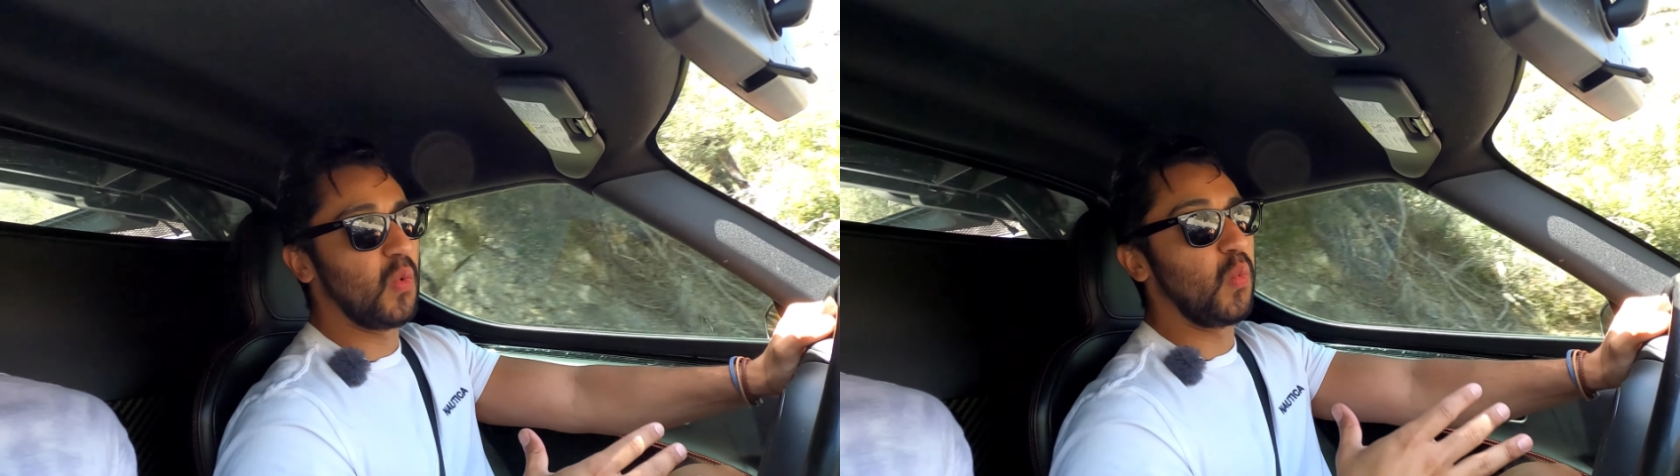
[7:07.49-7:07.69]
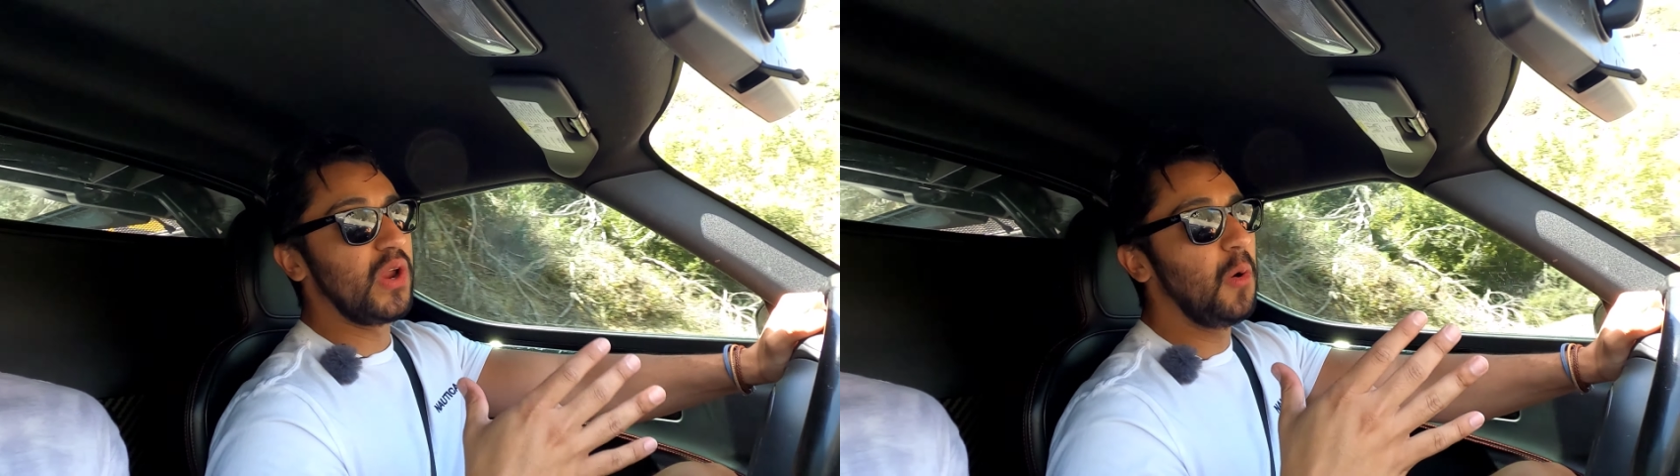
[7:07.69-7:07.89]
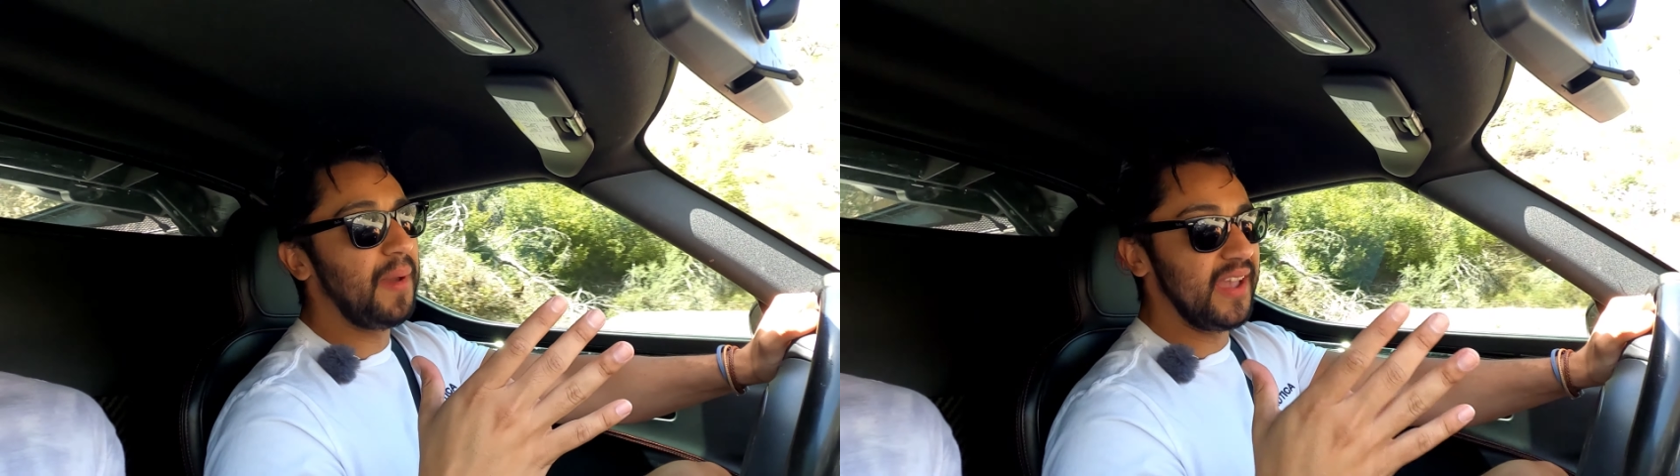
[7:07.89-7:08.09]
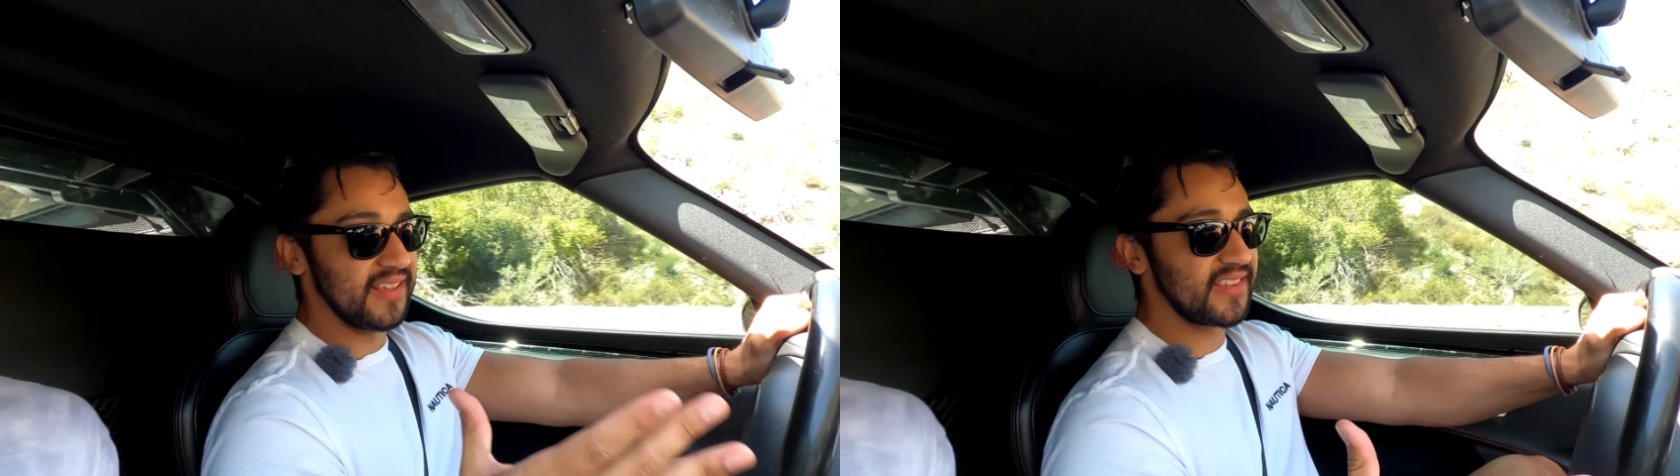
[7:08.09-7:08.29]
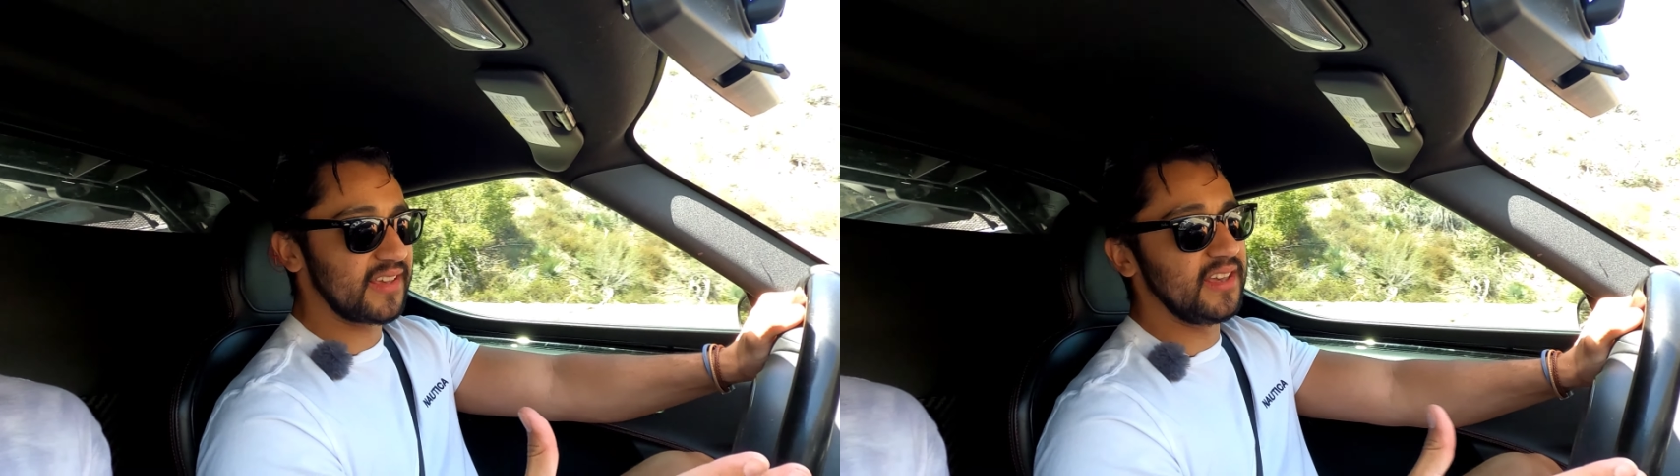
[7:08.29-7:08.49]

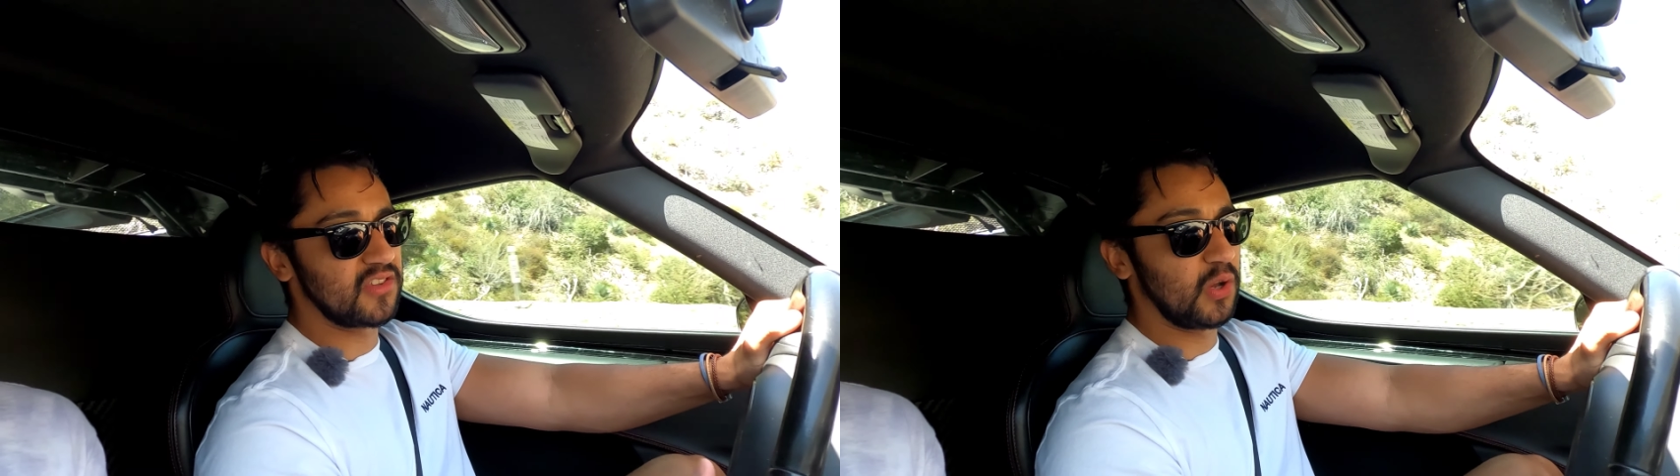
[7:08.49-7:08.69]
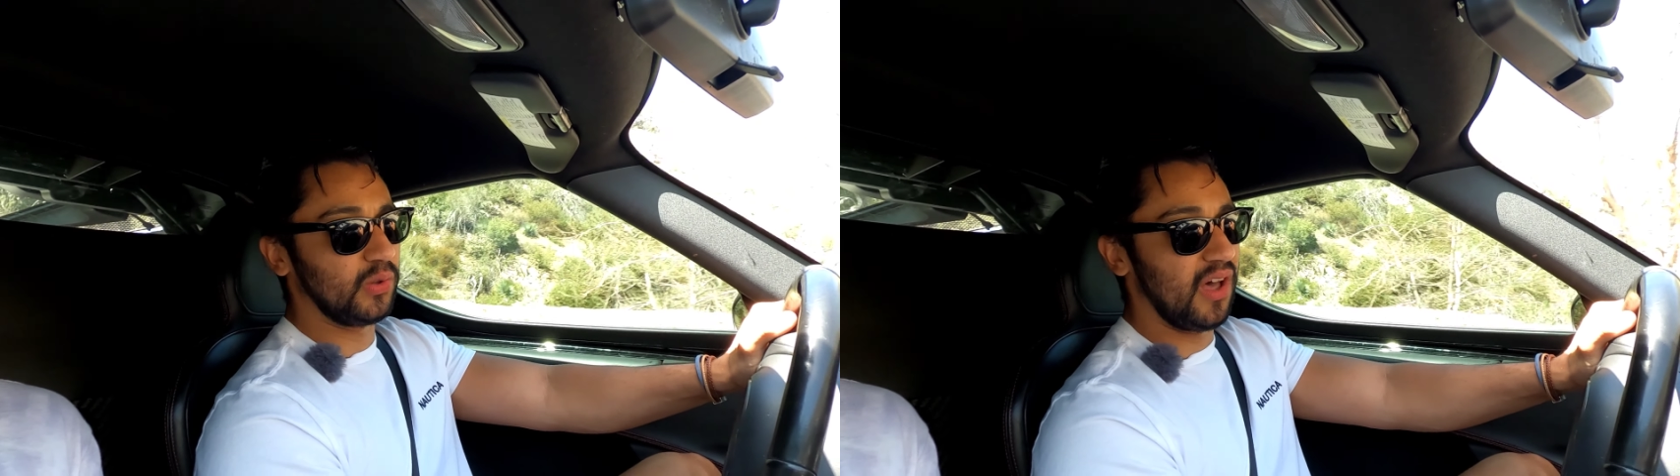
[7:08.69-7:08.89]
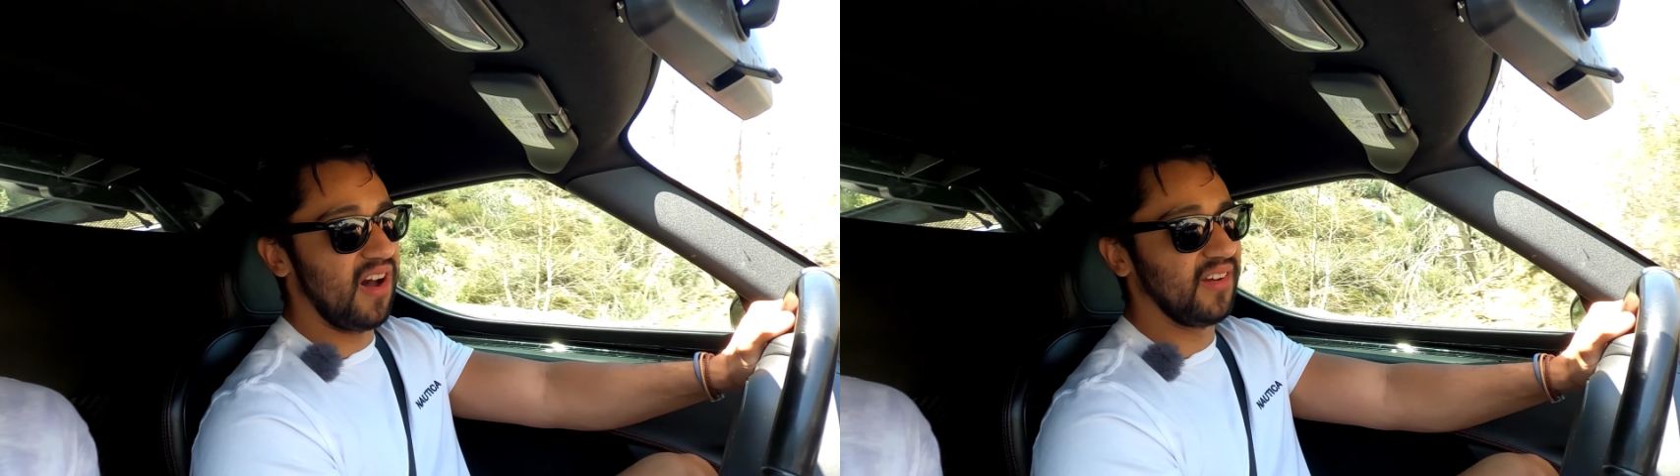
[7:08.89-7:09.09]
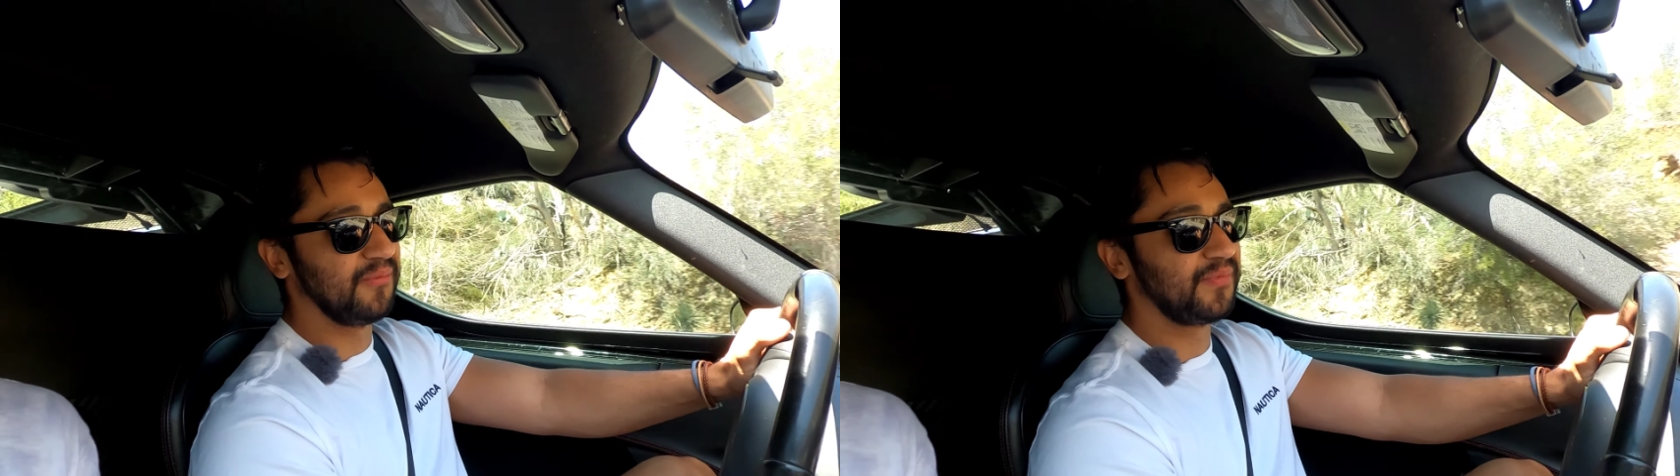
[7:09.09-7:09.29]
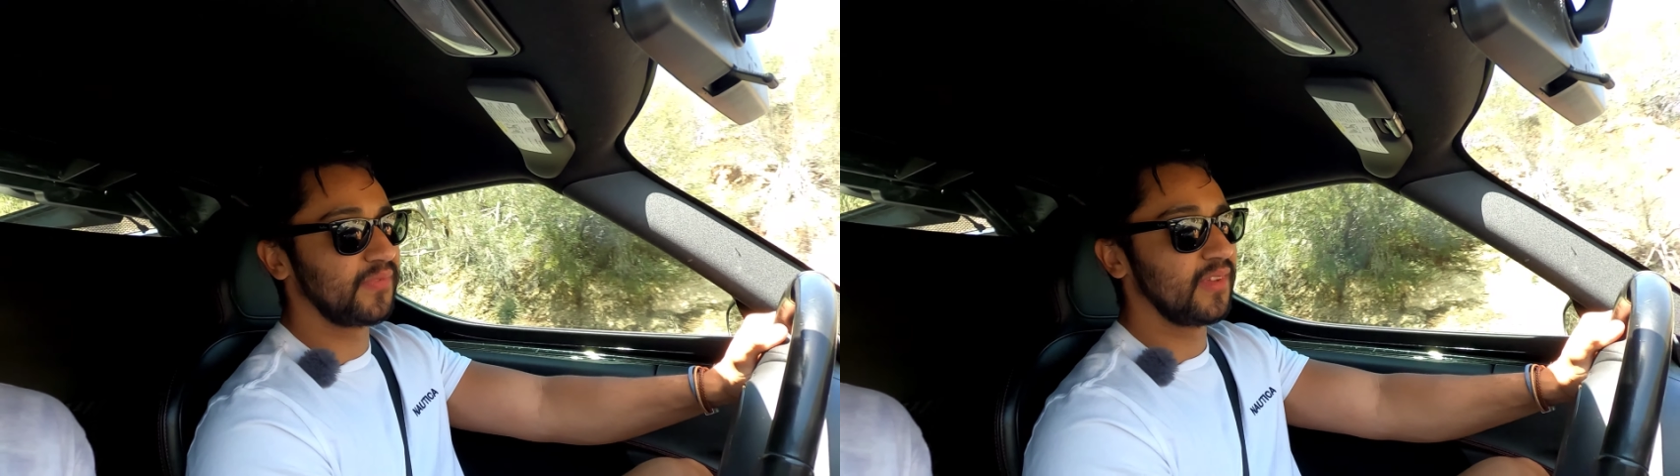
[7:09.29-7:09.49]
wheelbase is so long